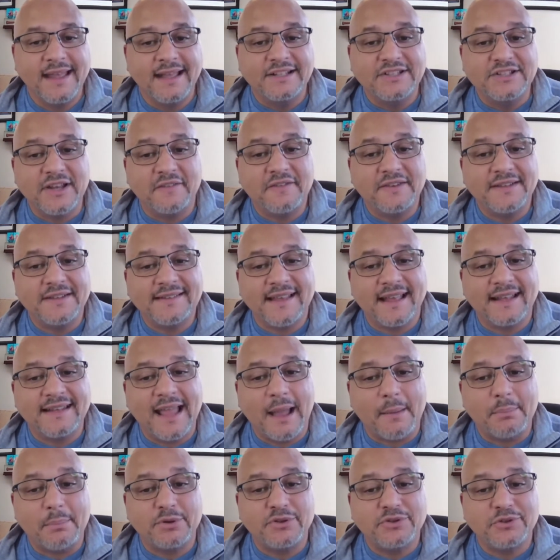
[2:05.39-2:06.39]
Jeff has had
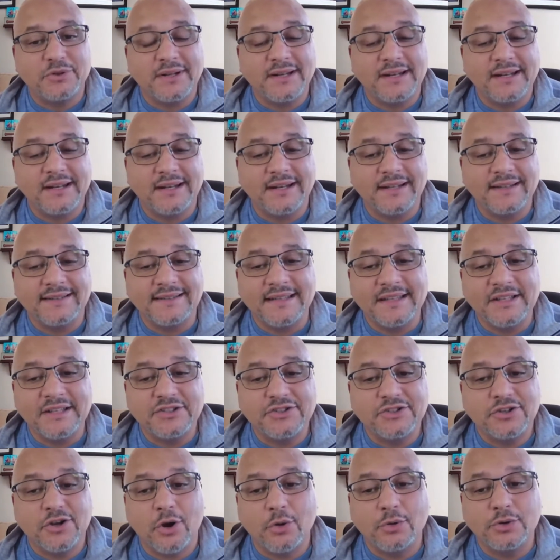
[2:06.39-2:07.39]
the opportunity to
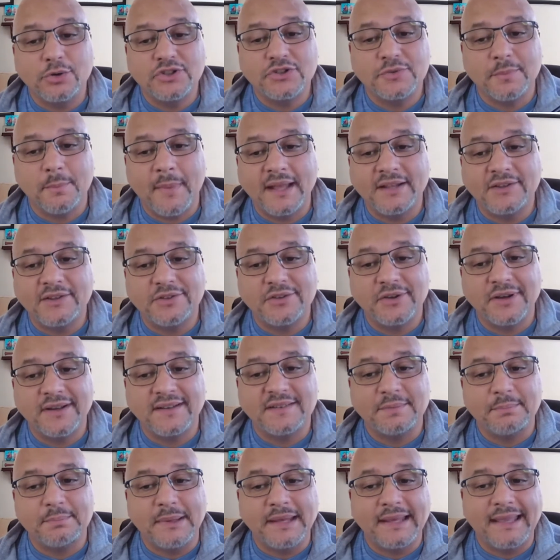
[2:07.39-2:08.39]
teach, coach, mentor, and
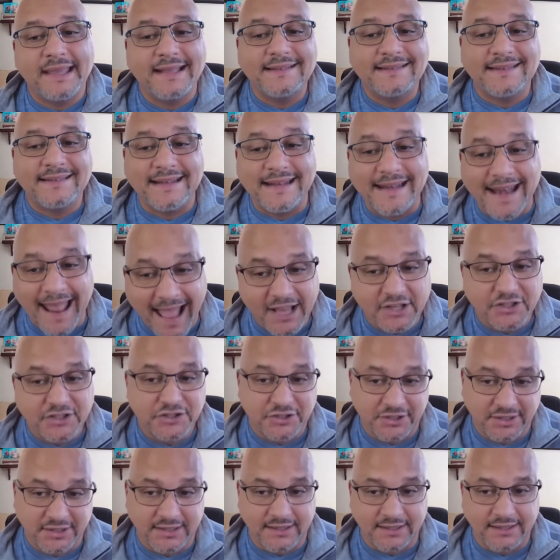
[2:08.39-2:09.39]
speak
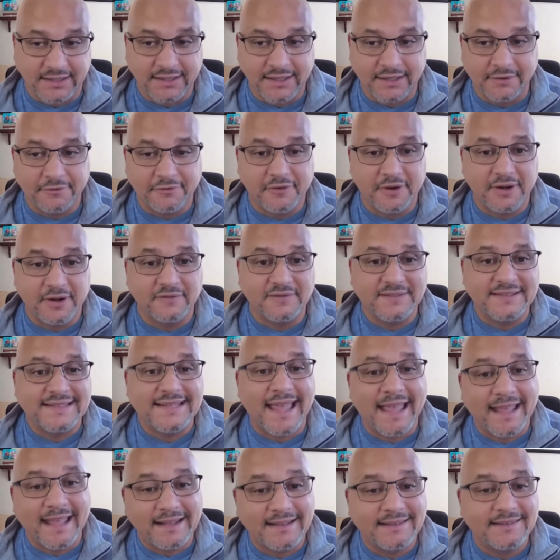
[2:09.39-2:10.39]
internationally in front of
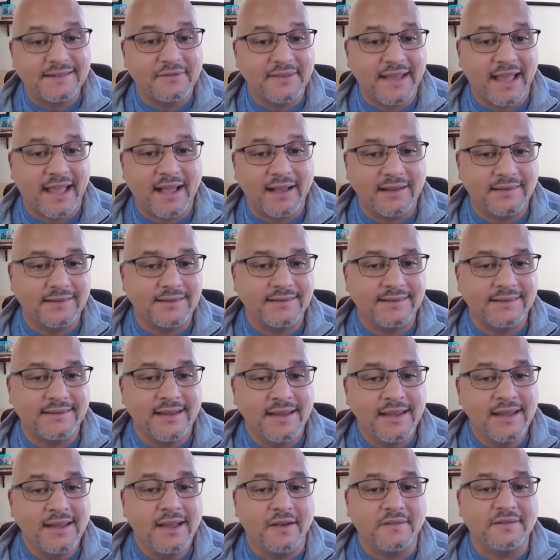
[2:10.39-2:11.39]
tens of thousands
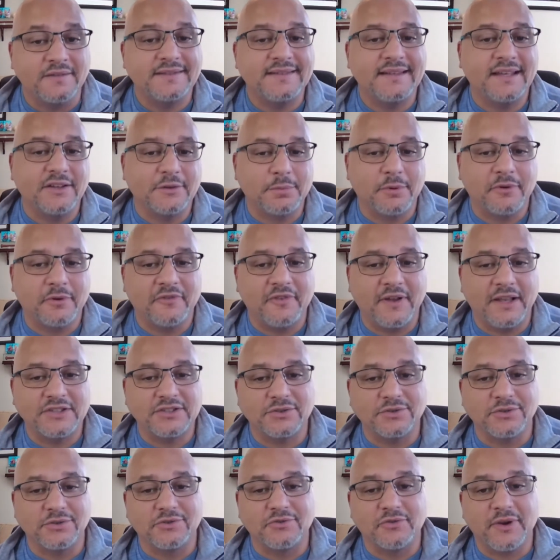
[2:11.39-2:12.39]
of sales
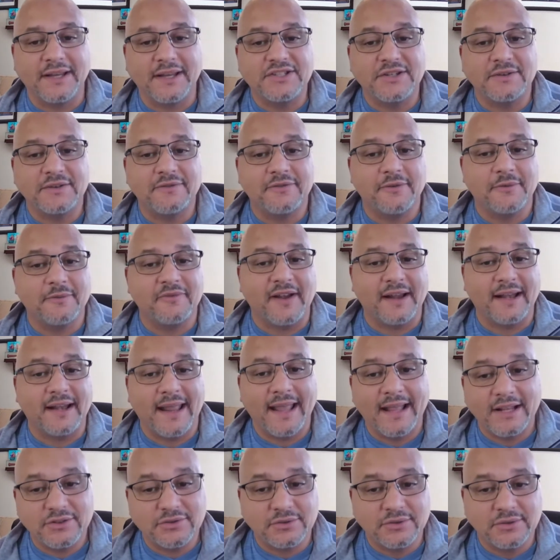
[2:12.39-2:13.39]
professionals, ranging from
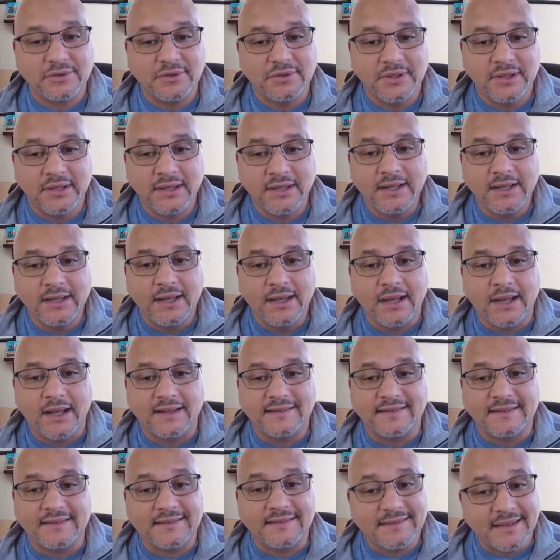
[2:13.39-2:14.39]
financial,
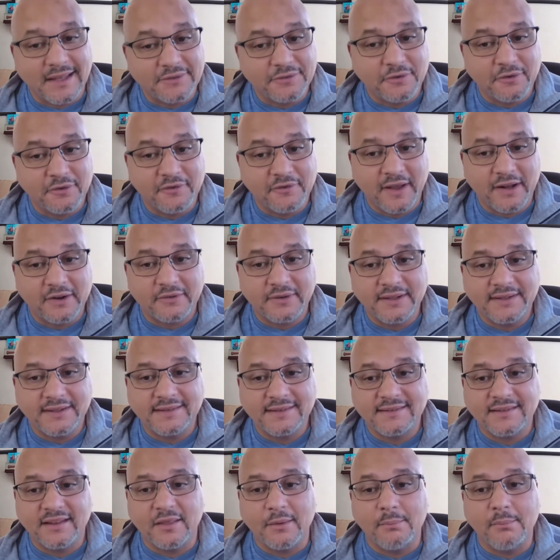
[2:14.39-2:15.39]
successful
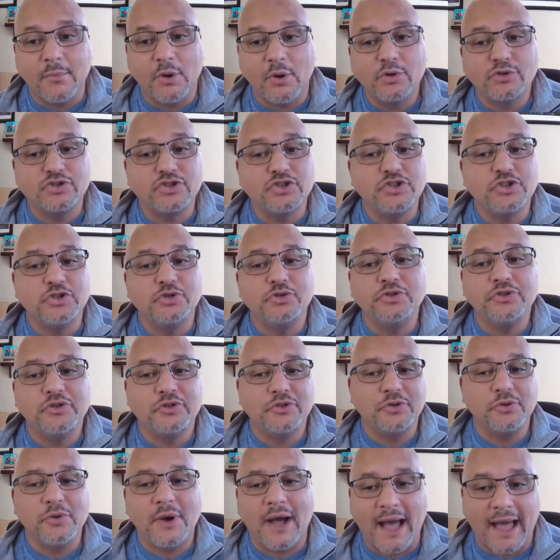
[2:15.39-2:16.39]
veterans to the most junior
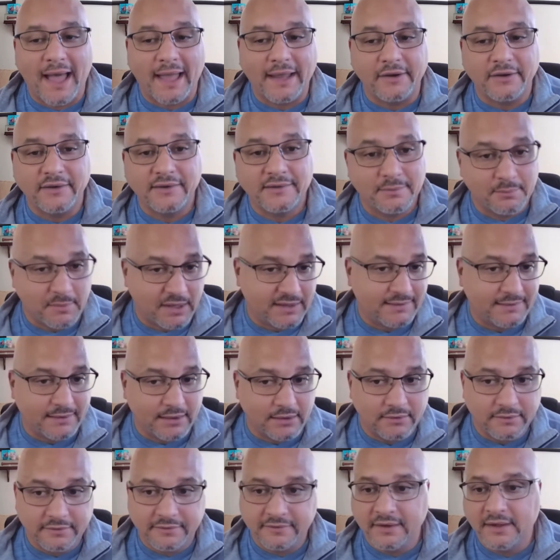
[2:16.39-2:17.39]
new hires,
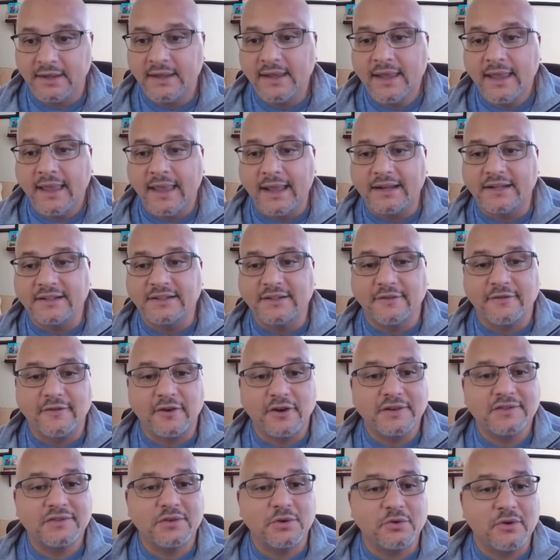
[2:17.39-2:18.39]
myself, in a
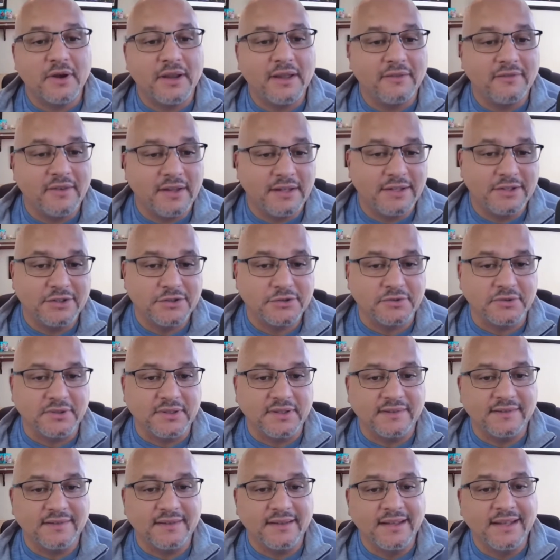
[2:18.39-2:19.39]
diverse array of
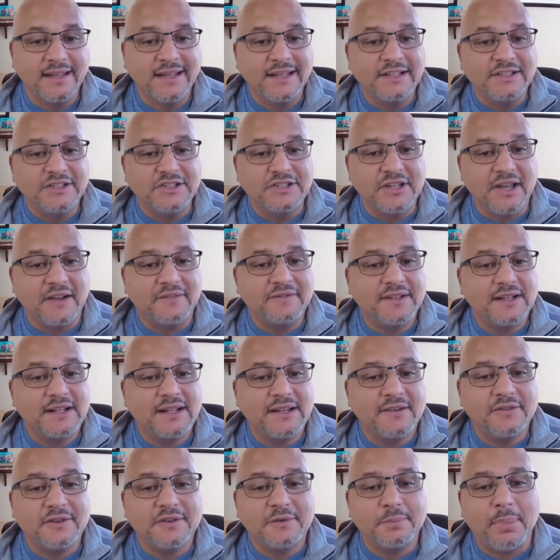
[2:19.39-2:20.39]
industries. Jeff
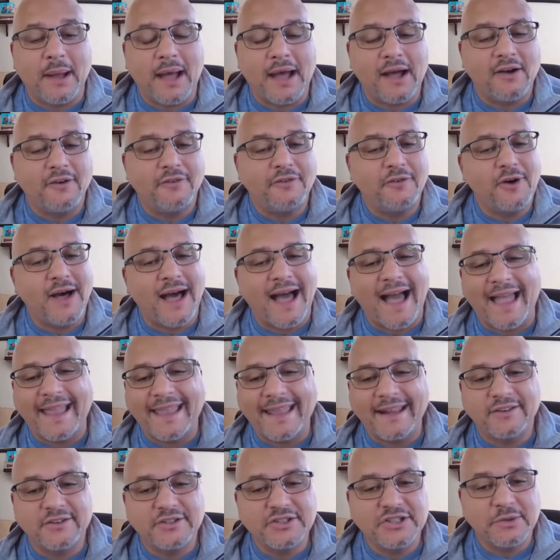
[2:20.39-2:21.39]
delivers powerful,
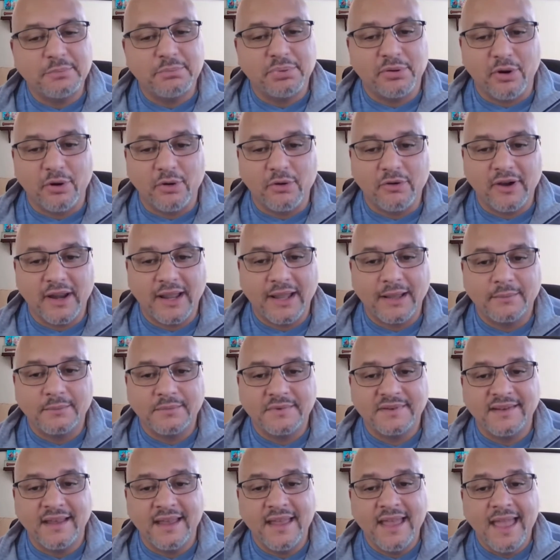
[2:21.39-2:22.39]
high-energy
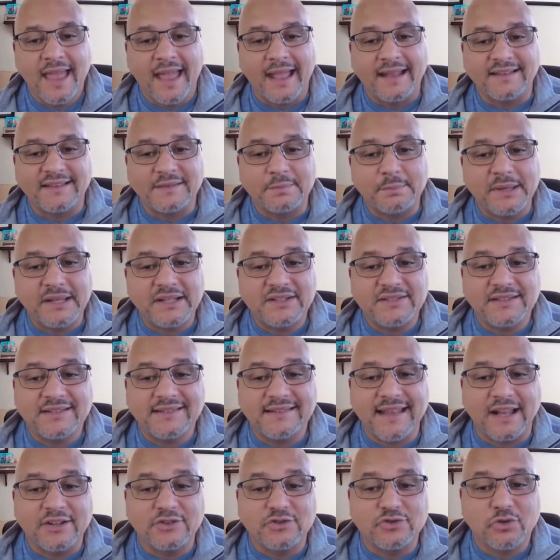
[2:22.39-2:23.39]
programs and speeches
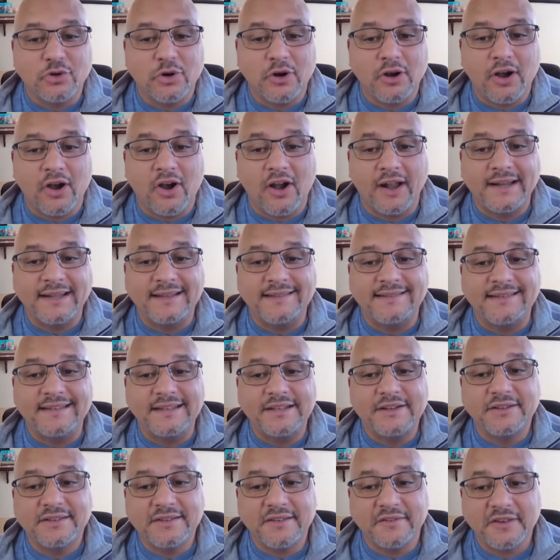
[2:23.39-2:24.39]
that draw on his
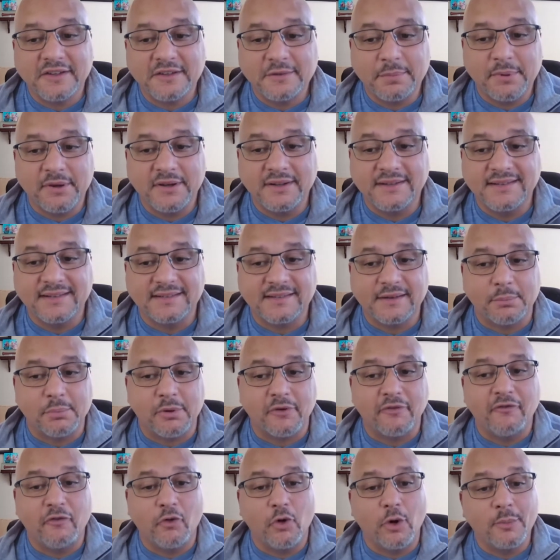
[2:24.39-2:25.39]
years of experience as a
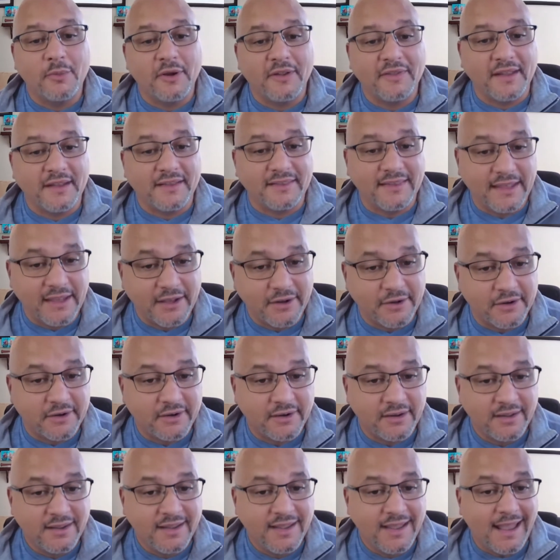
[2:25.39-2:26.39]
performer in the
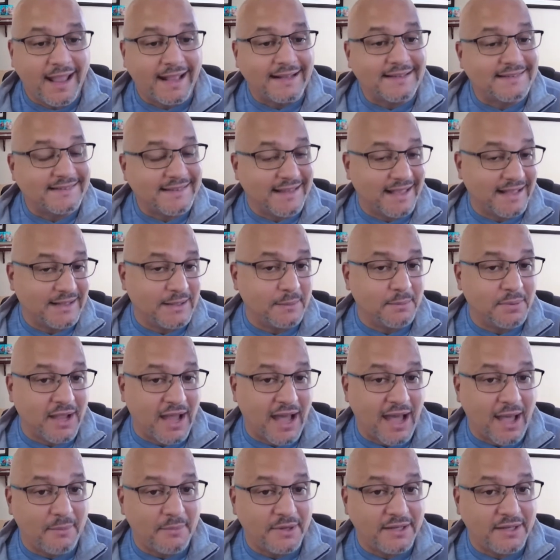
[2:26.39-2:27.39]
theater and stand-up
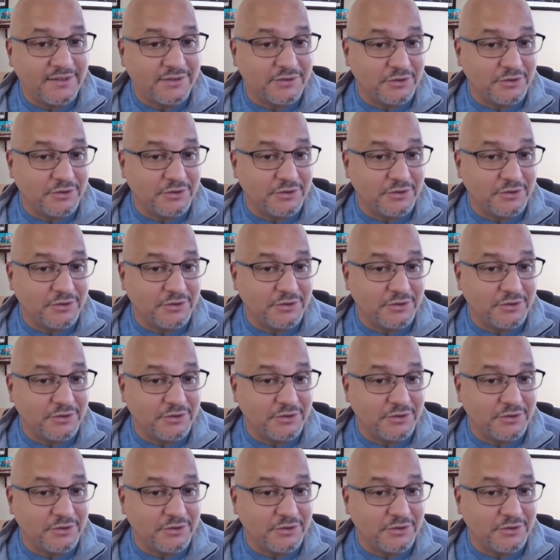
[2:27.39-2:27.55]
comedy.